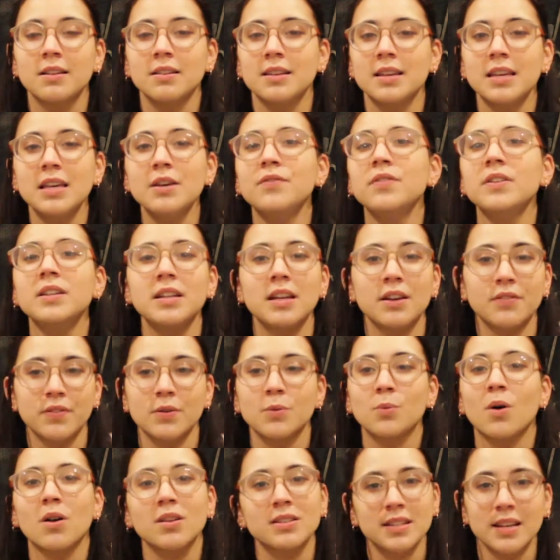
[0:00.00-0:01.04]
even if it
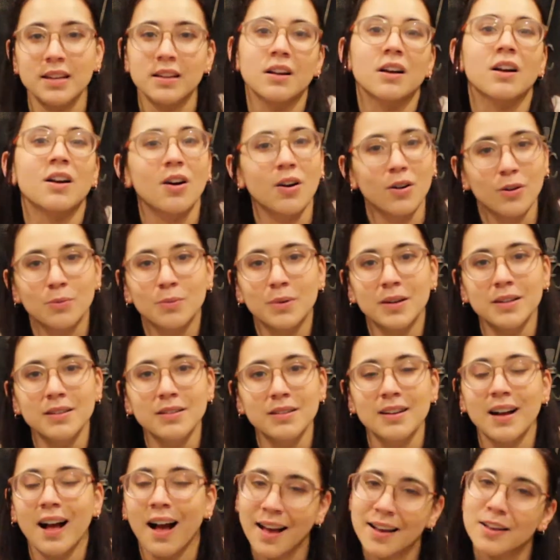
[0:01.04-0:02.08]
was in a coma,
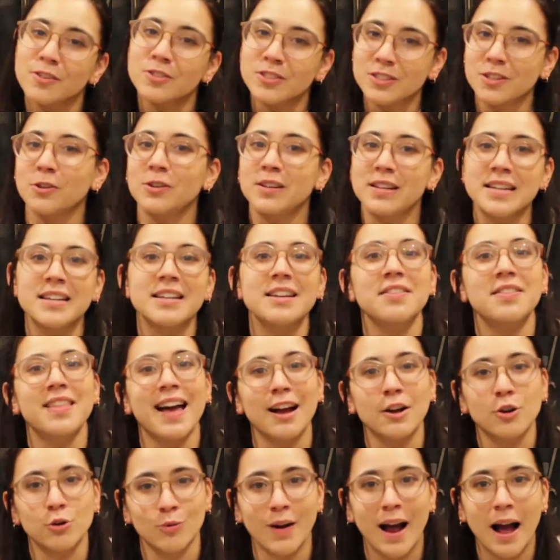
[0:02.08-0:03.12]
Kyle still needed
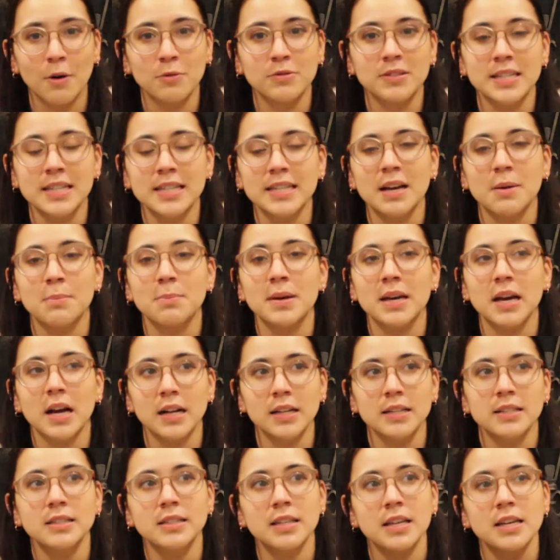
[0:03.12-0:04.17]
that grounding, and
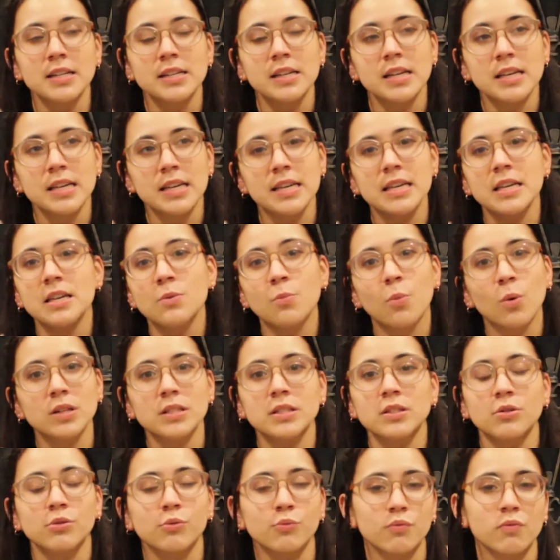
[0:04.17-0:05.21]
because he
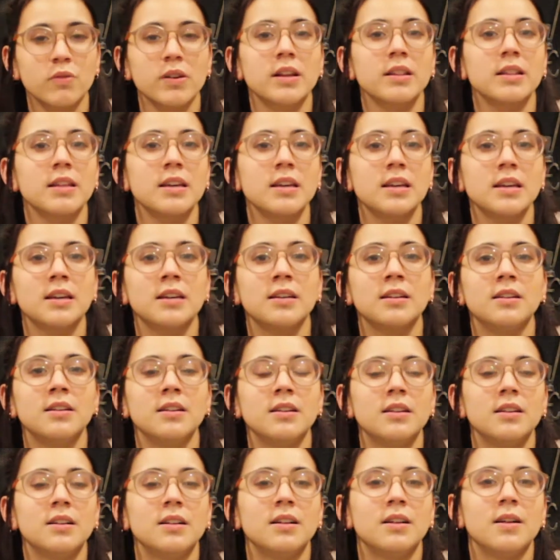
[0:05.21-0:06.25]
wasn't really
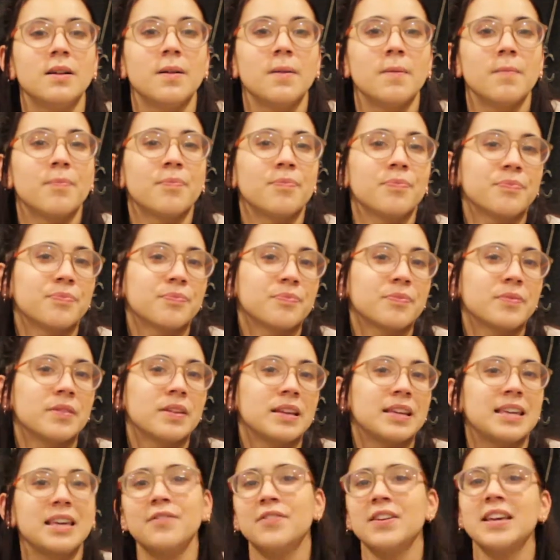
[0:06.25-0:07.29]

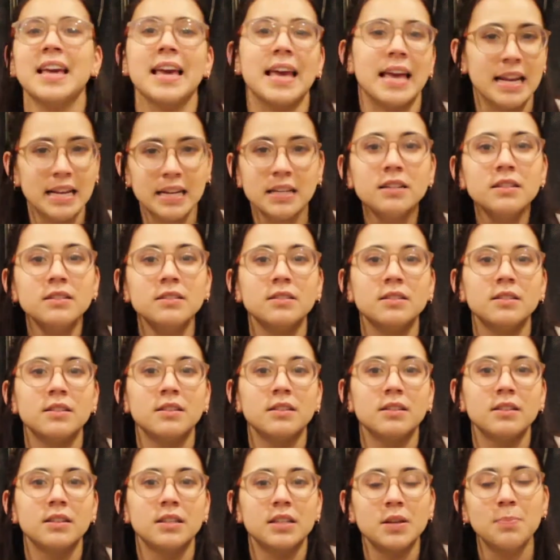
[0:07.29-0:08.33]
giving in
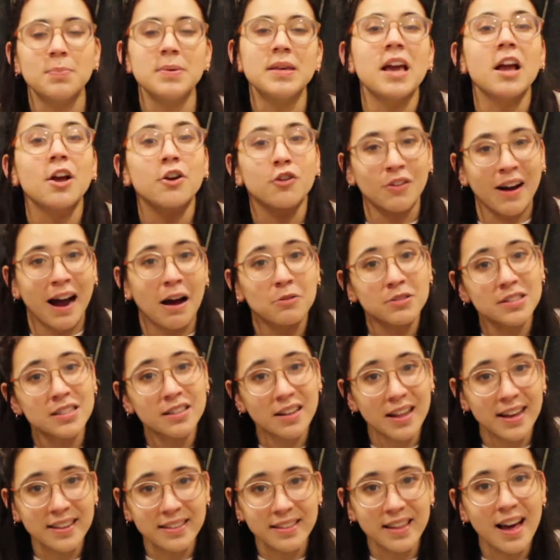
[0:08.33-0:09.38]
to being grounded
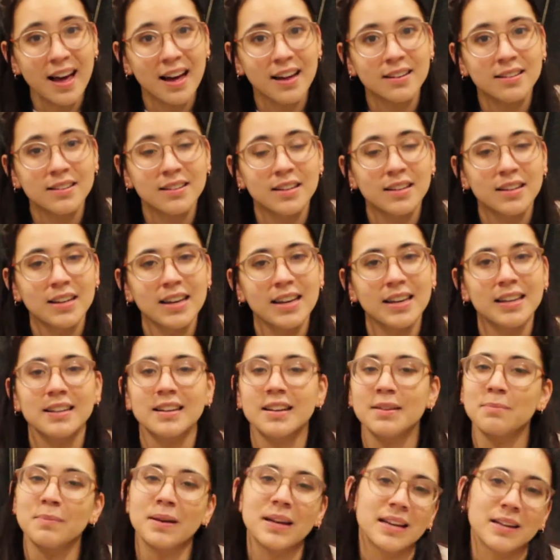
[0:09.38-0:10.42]
like that,
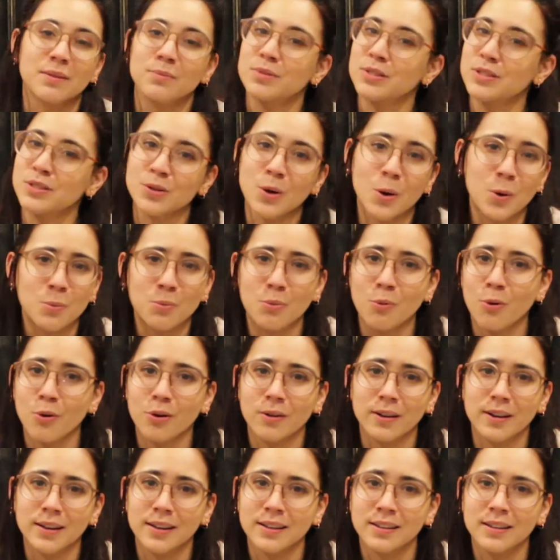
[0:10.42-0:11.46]
it made him so
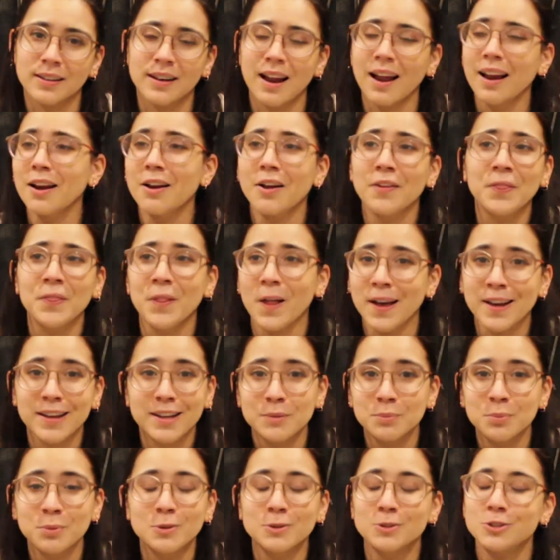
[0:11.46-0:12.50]
boring. Not
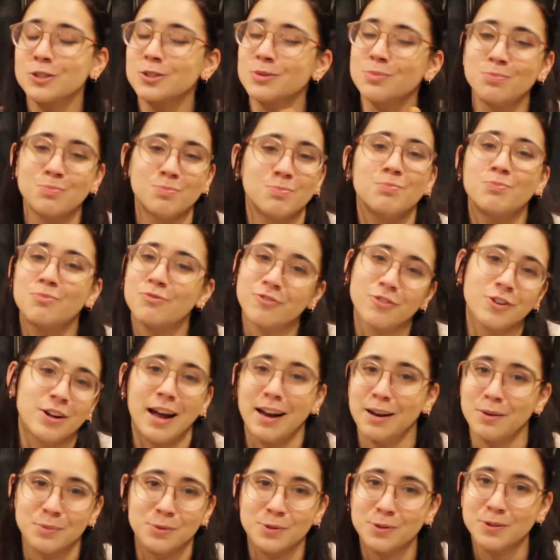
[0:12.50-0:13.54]
unlikable, just
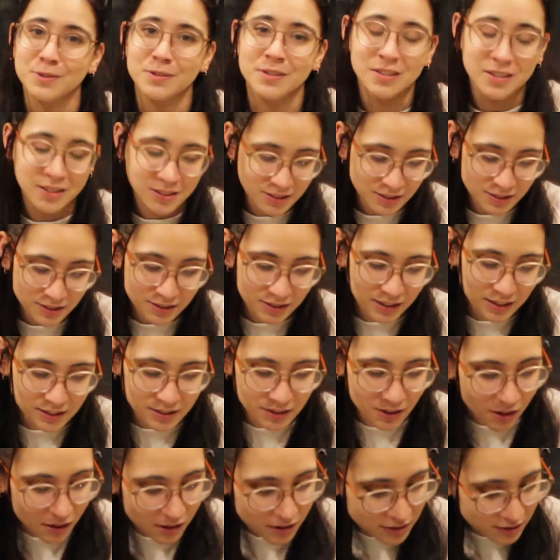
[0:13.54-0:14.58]
forgettable. That's
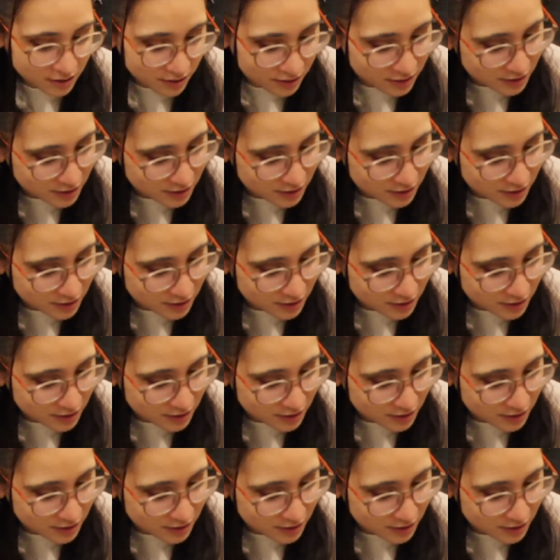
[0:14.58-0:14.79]
all.